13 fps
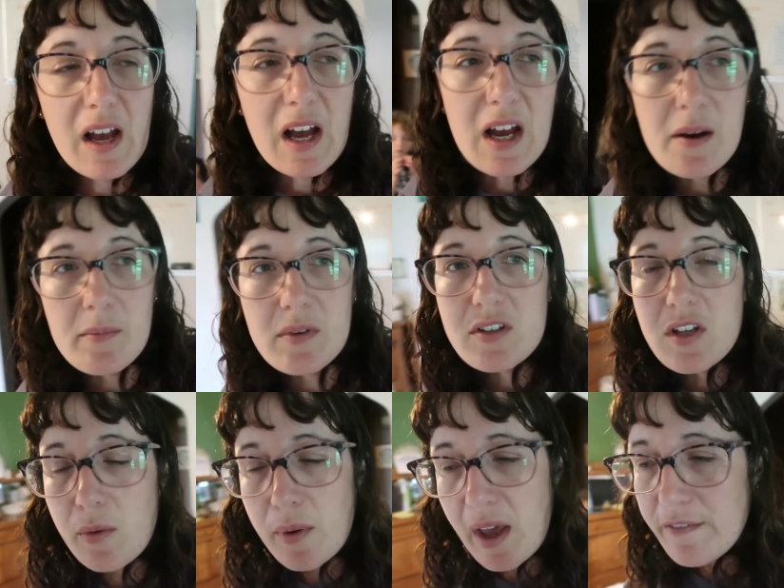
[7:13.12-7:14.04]
Um,
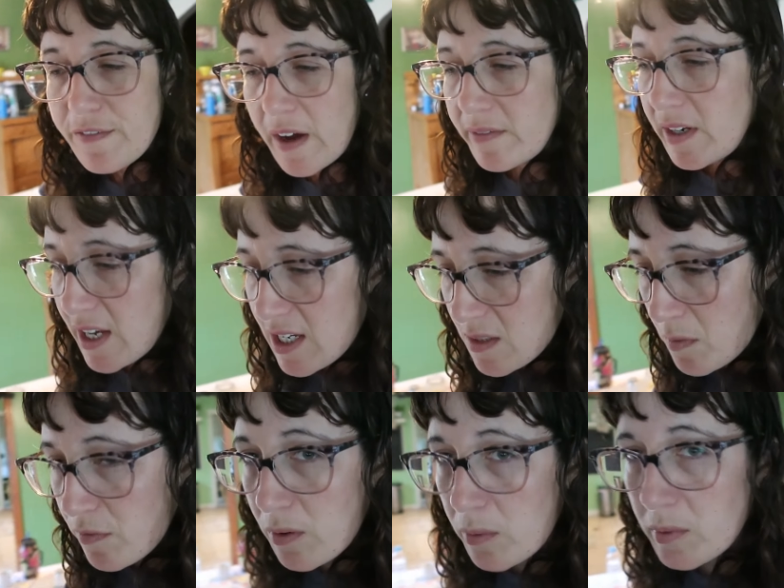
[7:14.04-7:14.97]
so we have five days
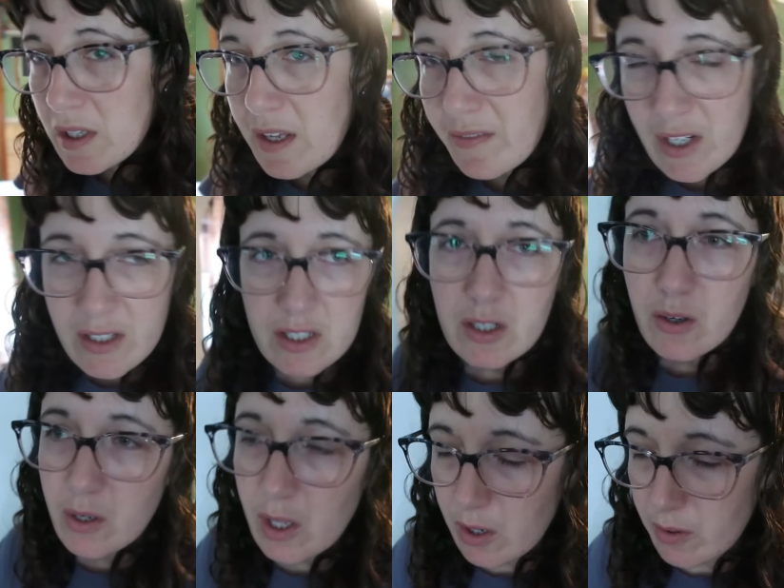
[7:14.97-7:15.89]
before we're leaving to
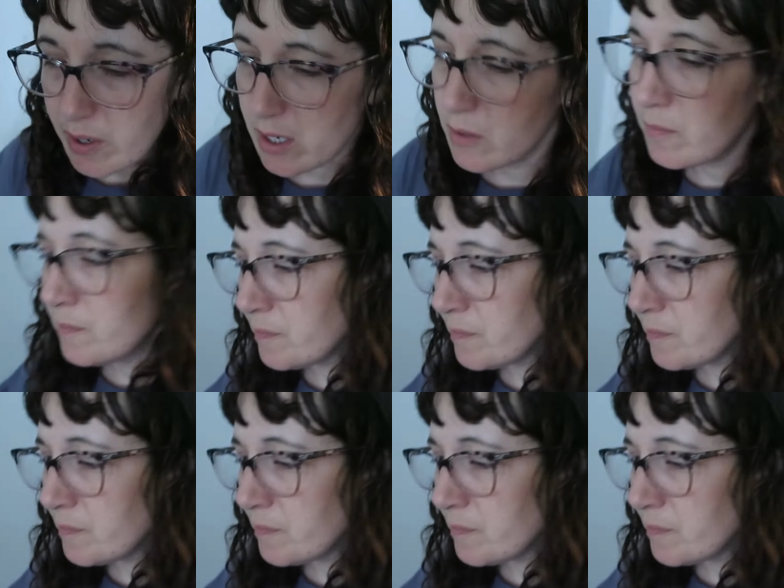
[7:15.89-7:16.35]
go to Colorado.